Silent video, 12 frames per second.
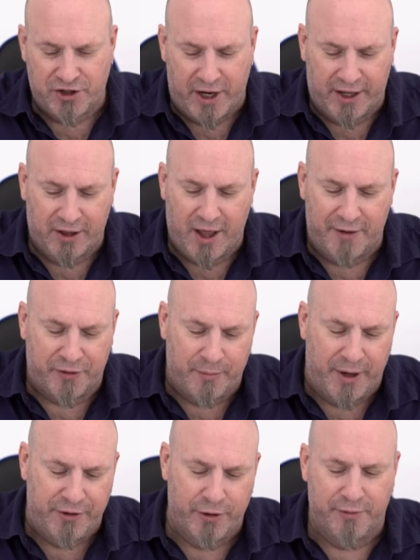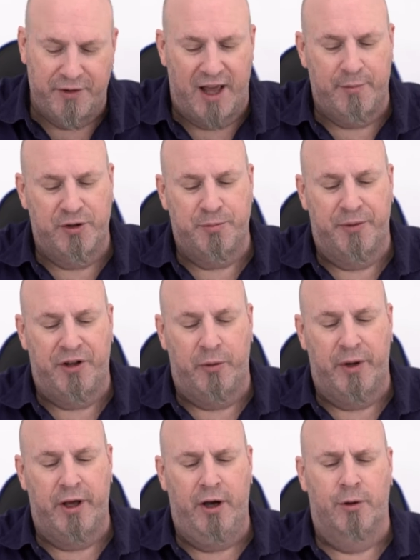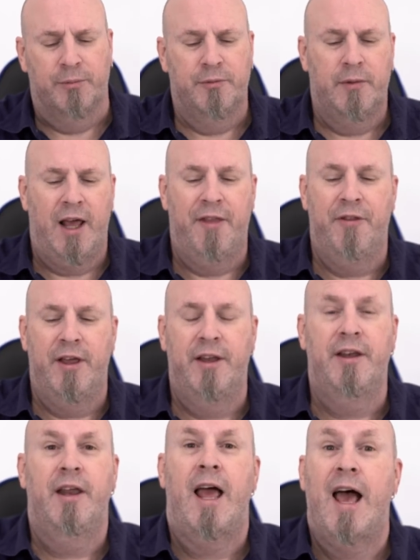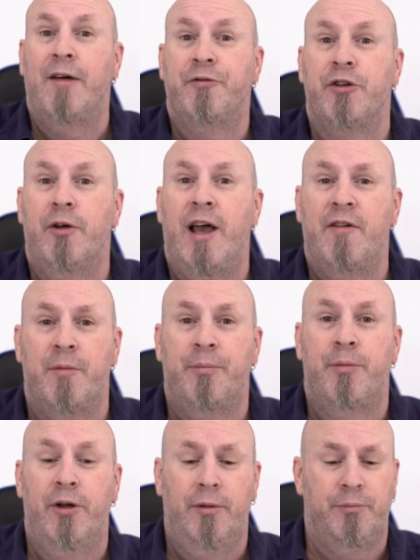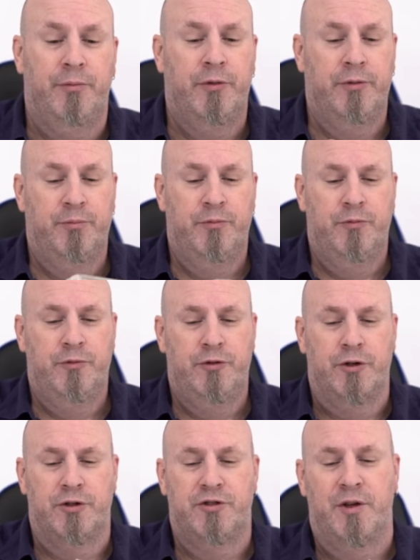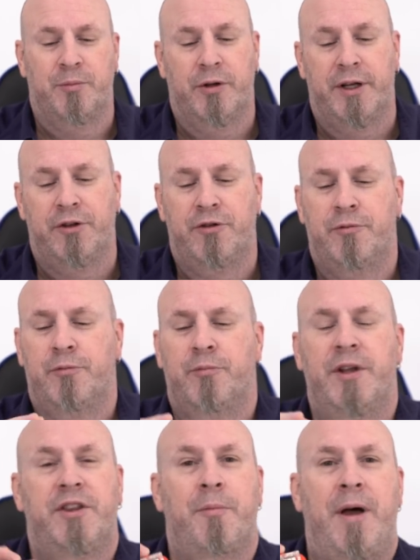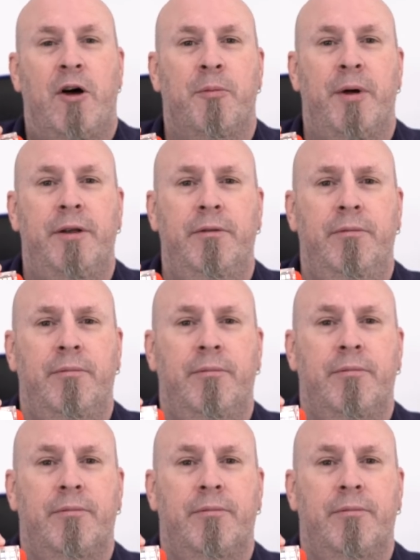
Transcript: I shake a lot from my nerve damage, but there we go. And then after you have it, boop, just simply hit the power button.